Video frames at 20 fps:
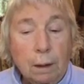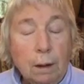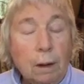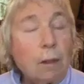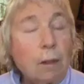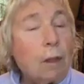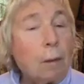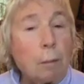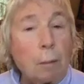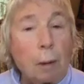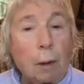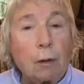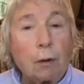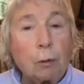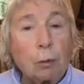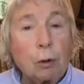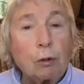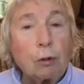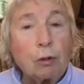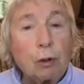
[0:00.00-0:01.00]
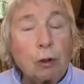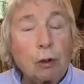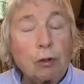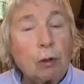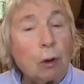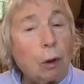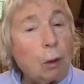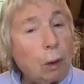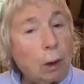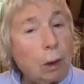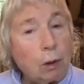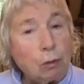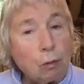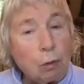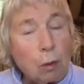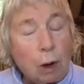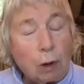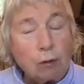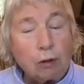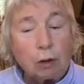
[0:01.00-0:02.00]
The mother is also
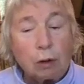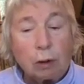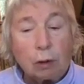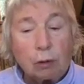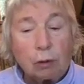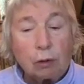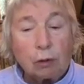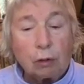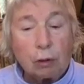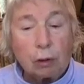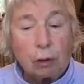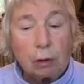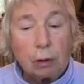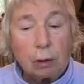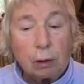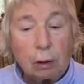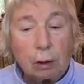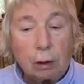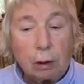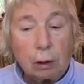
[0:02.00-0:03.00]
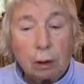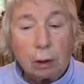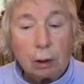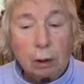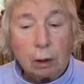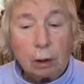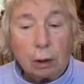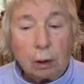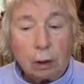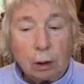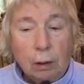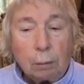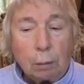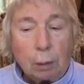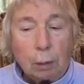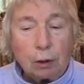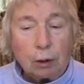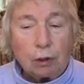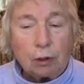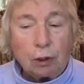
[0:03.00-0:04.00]
androgynous,
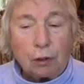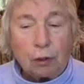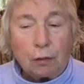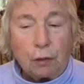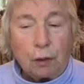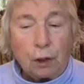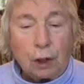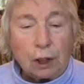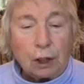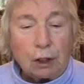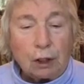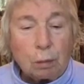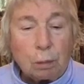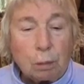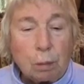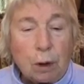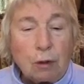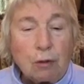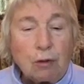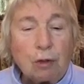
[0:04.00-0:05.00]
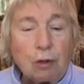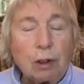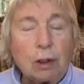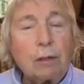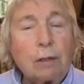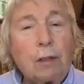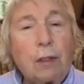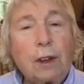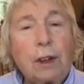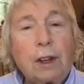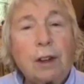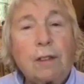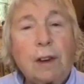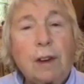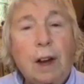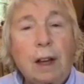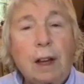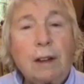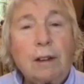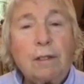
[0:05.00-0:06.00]
but is a full expression of the
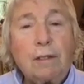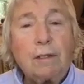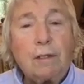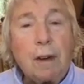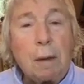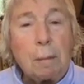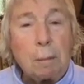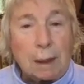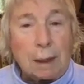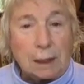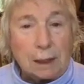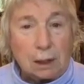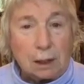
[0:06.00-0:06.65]
divine feminine.